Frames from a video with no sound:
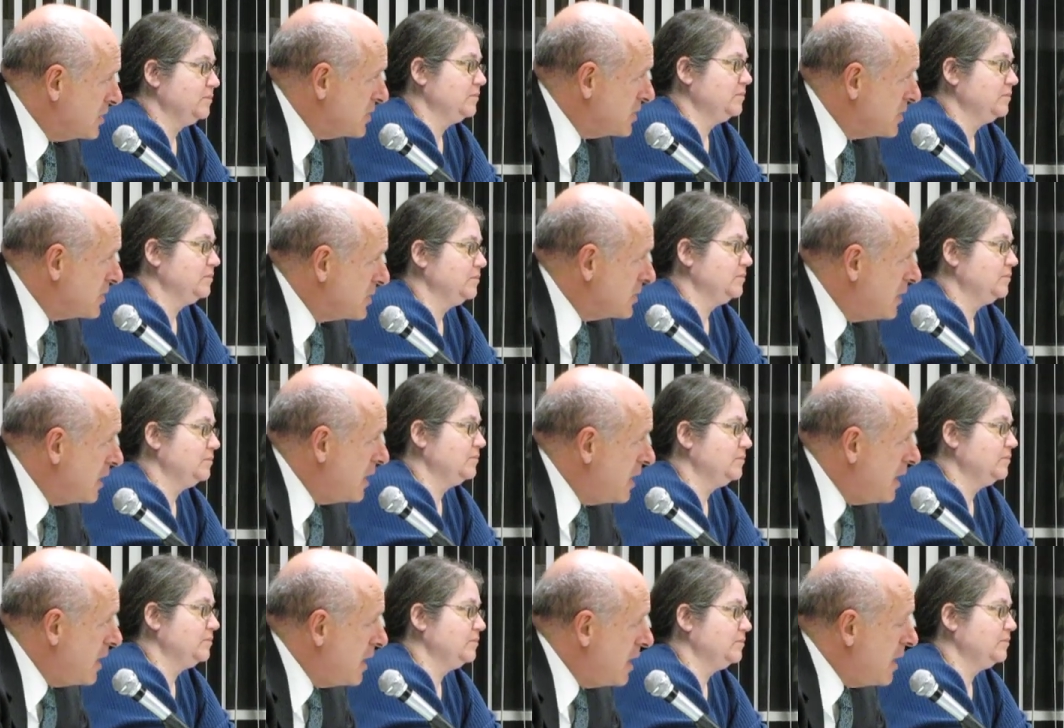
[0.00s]

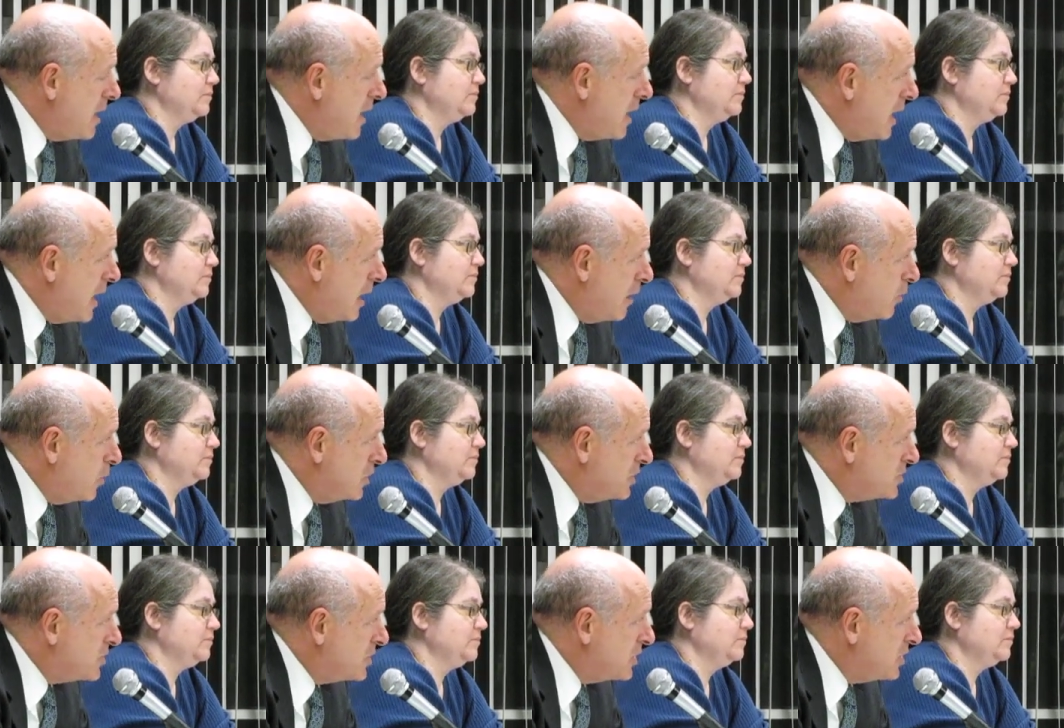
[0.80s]
Speaker 1: And
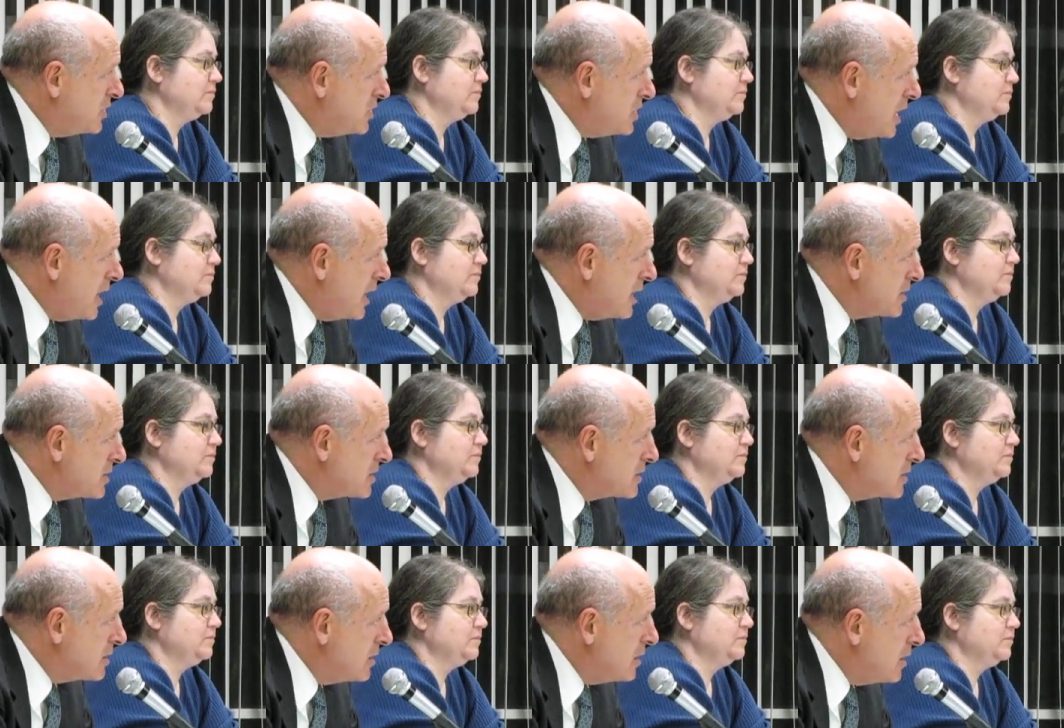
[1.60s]
would suggest
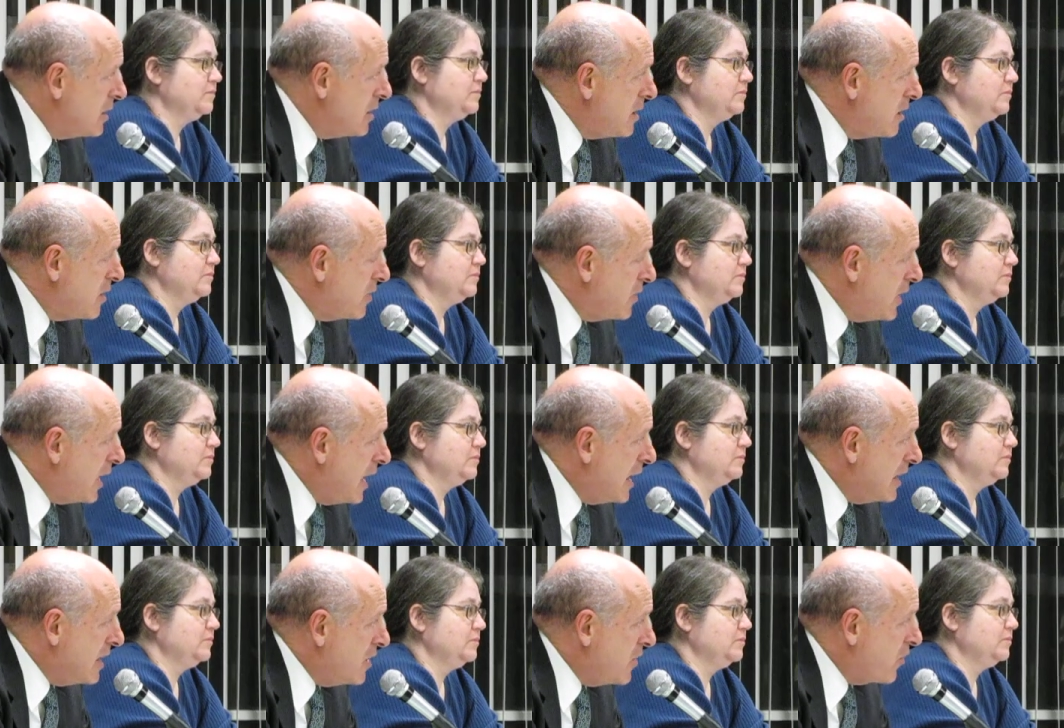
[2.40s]

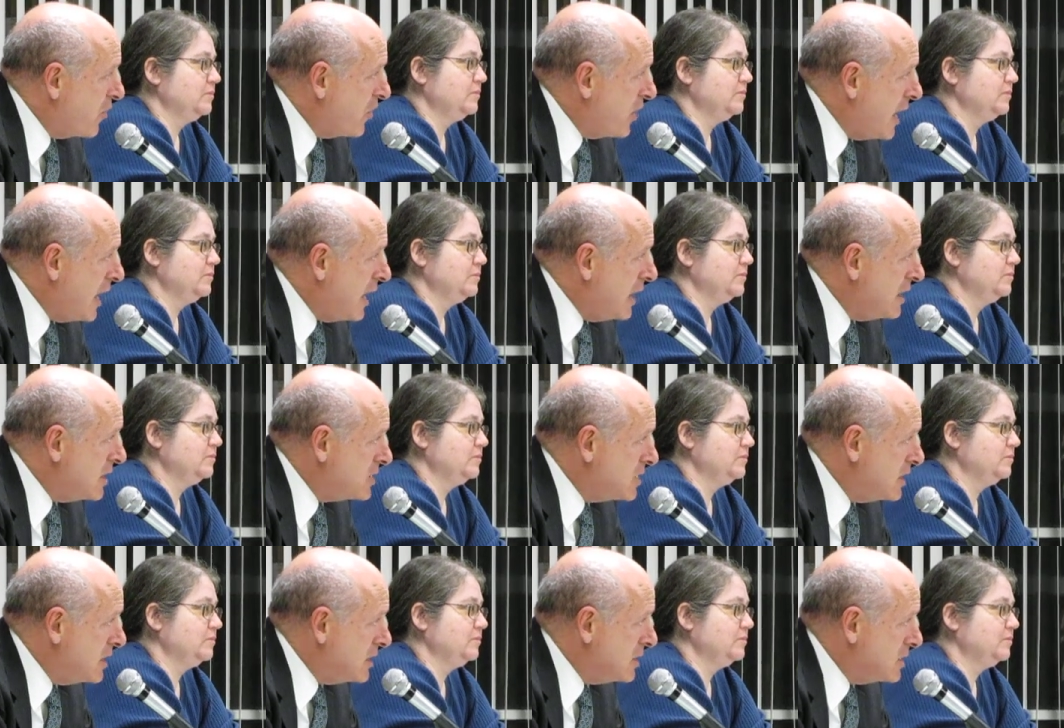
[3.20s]
that if that is
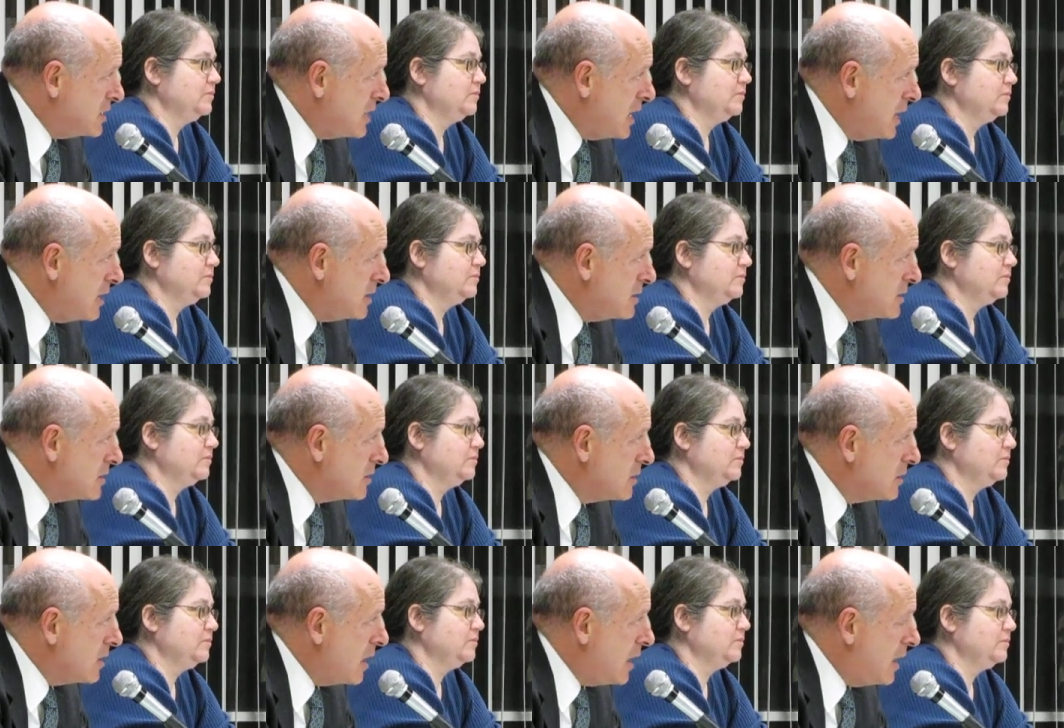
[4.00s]
the intent
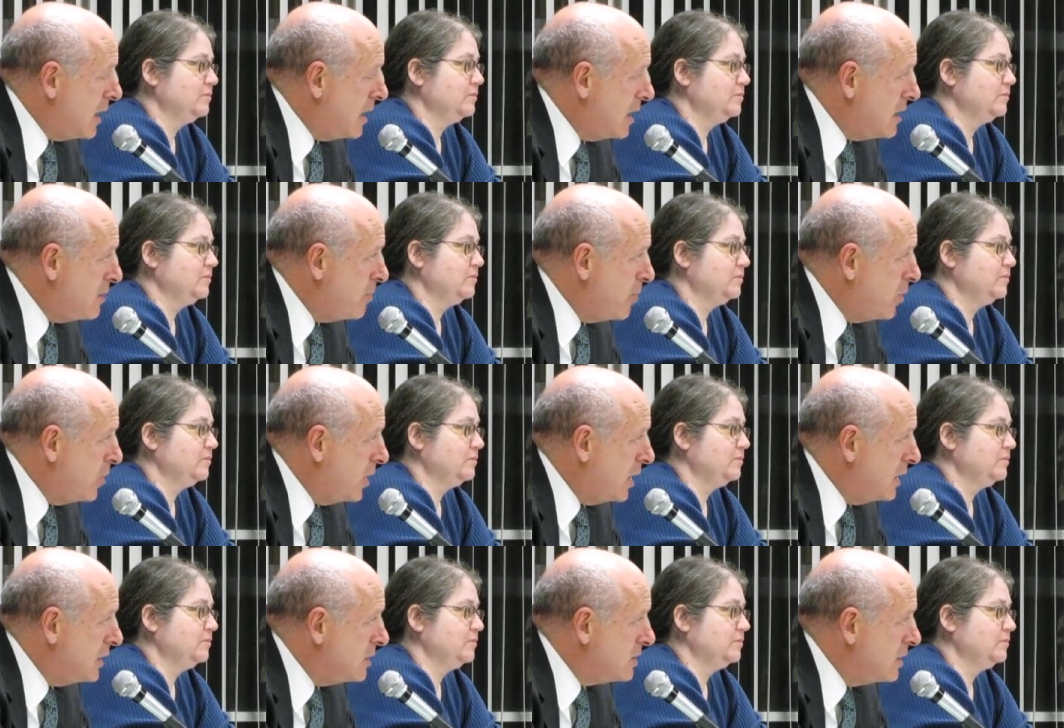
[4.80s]
at any
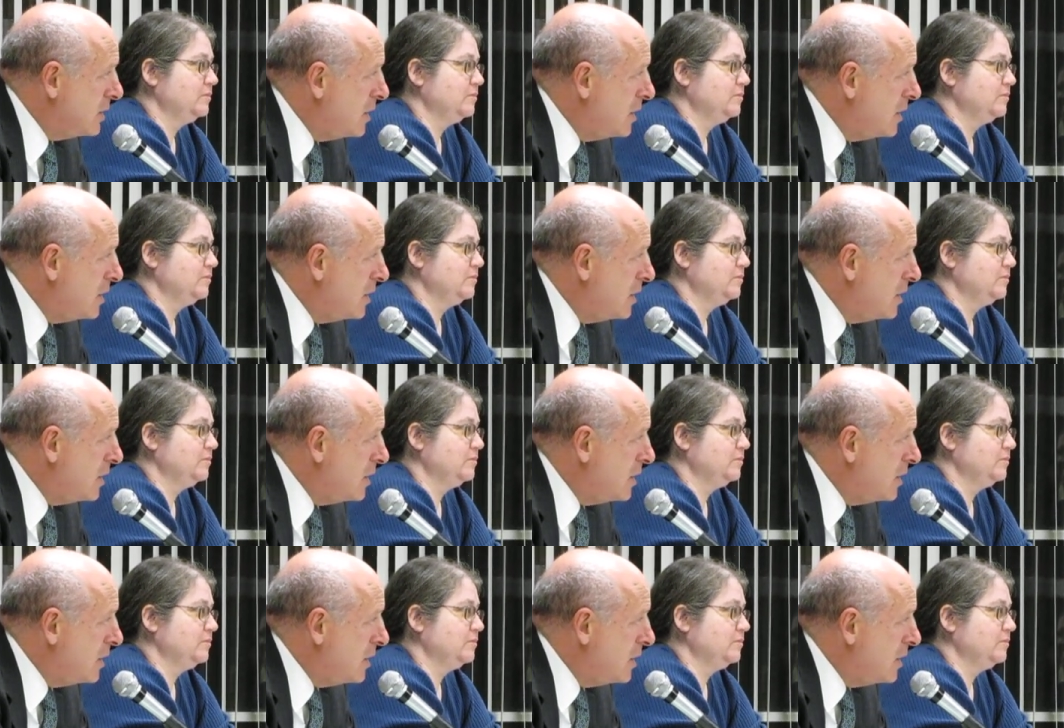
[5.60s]
point,